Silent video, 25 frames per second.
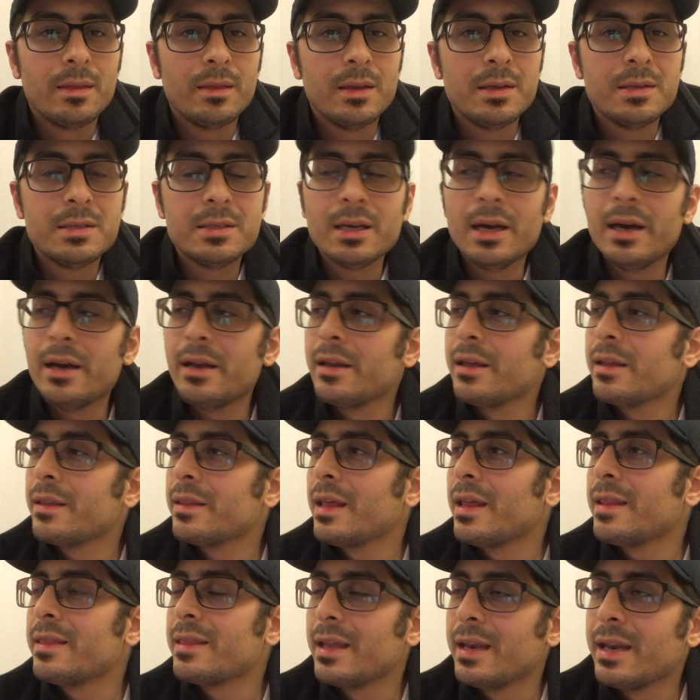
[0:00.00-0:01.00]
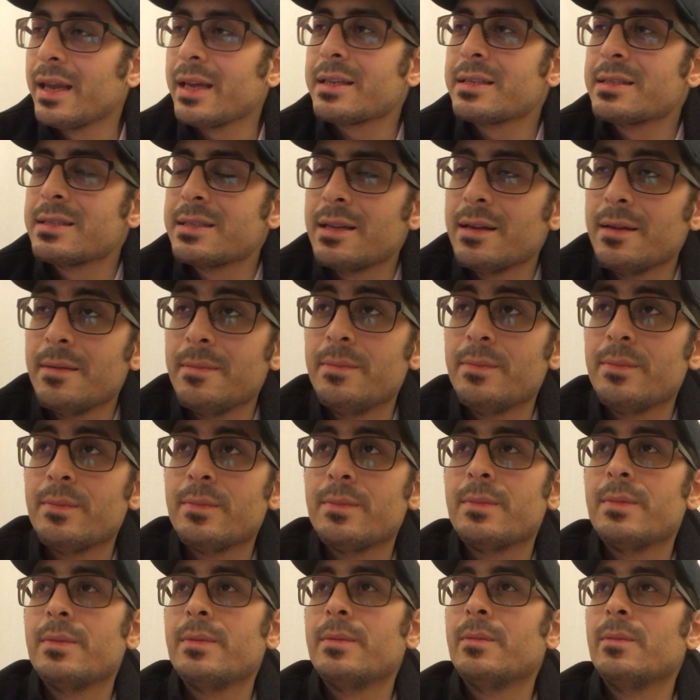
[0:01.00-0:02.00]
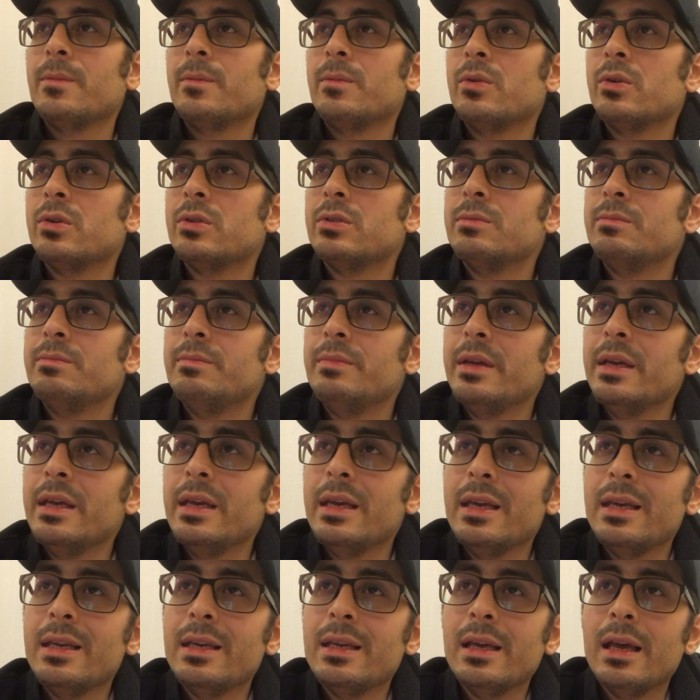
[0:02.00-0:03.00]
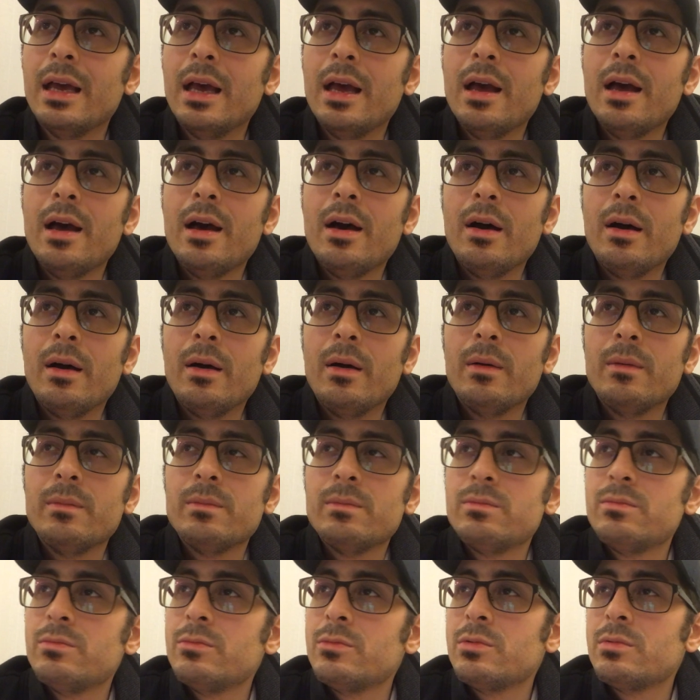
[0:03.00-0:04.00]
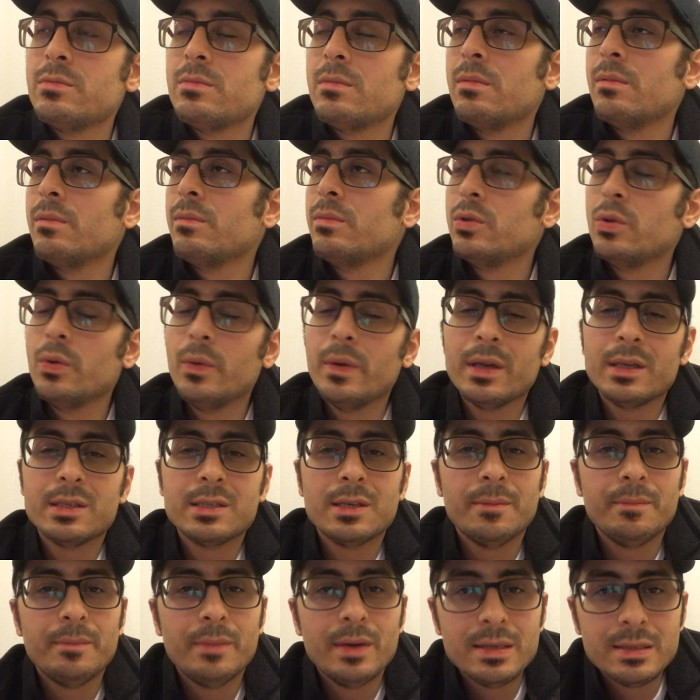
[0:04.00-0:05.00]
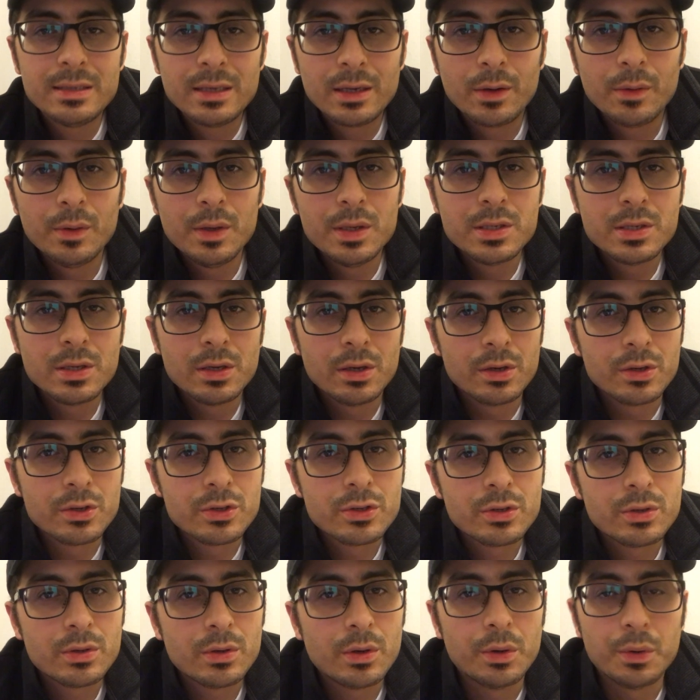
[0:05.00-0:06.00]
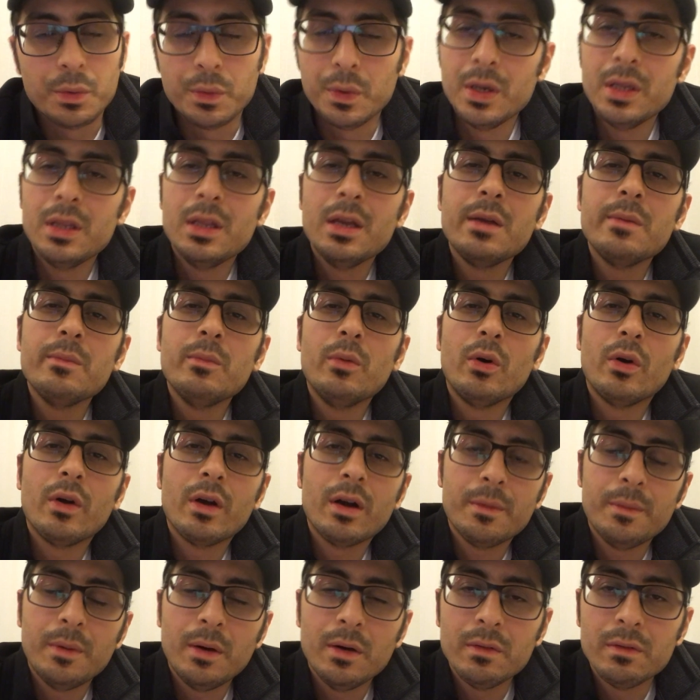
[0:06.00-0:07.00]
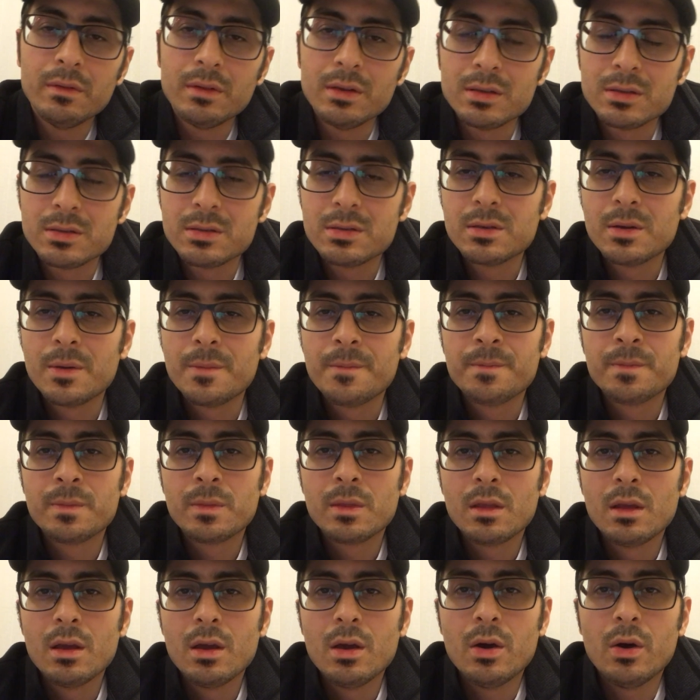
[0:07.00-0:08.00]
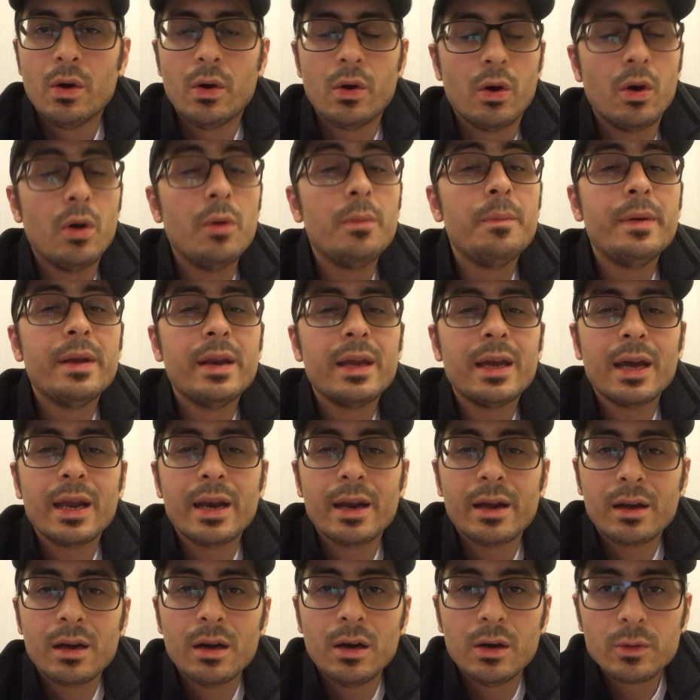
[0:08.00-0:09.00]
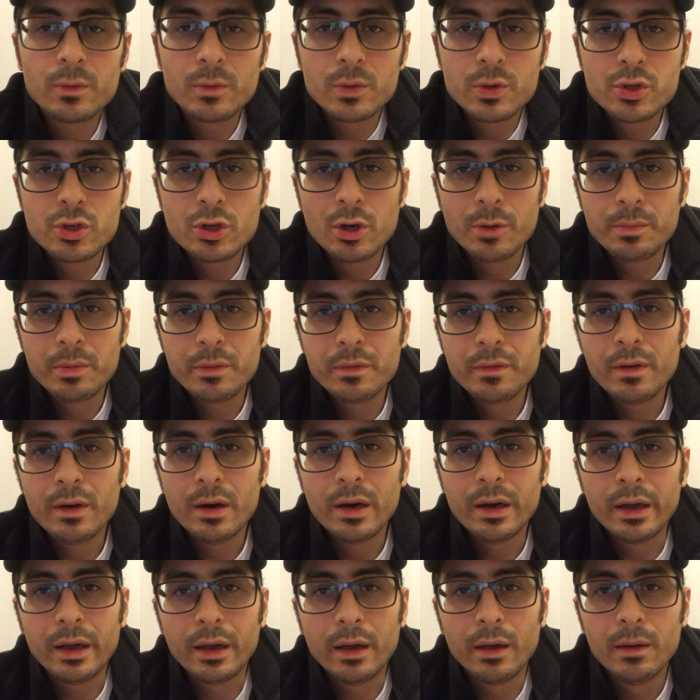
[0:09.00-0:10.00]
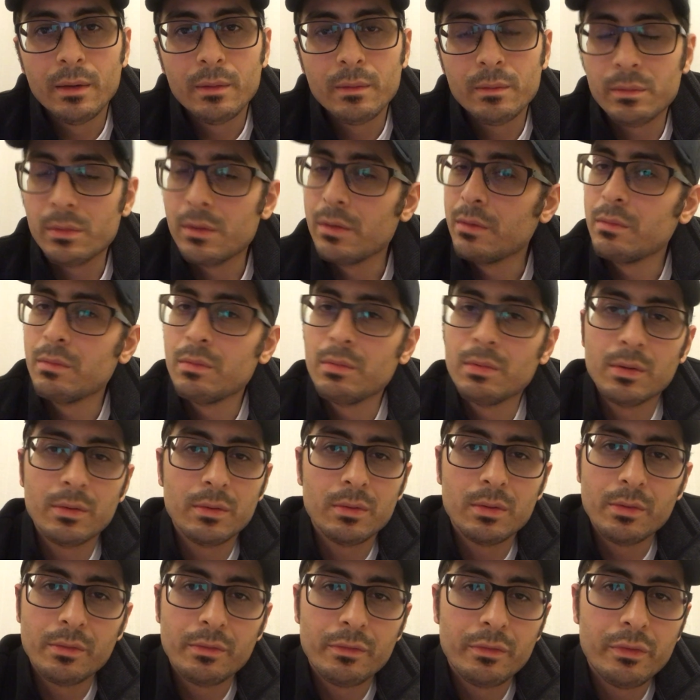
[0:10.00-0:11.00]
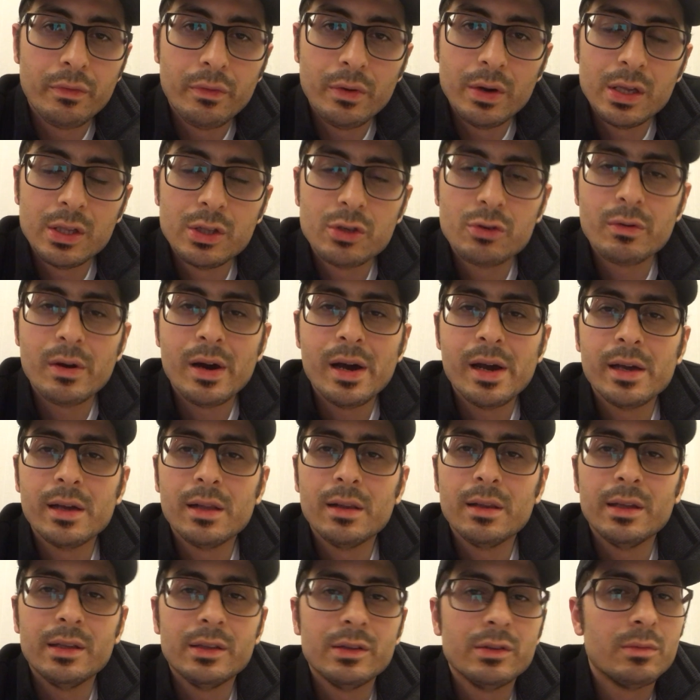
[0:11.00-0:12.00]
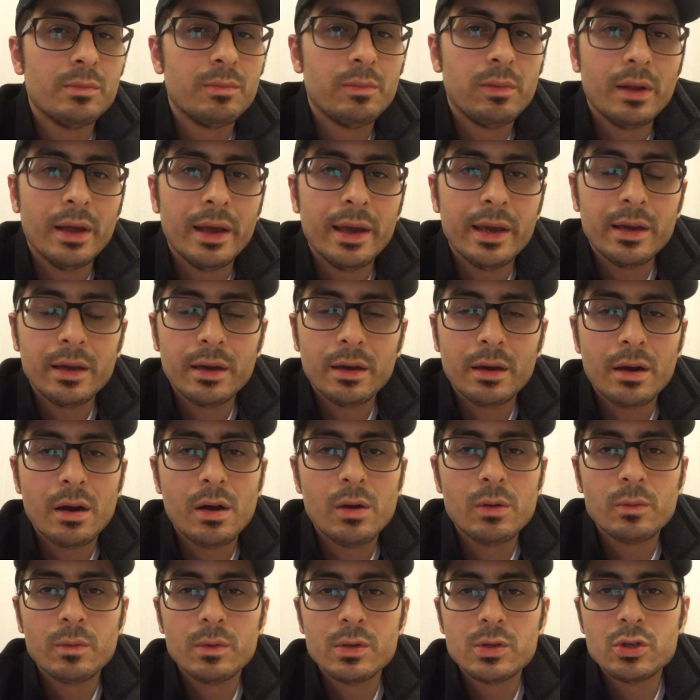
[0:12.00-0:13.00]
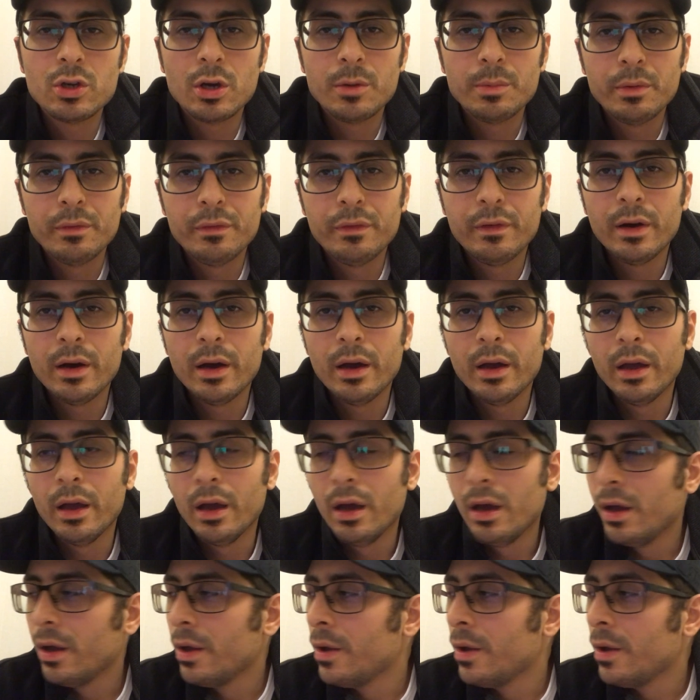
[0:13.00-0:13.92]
deciding that the next step would be doing some basic research, or reading more about this, or opening an account with Shopify, the free trial, and playing around with Shopify,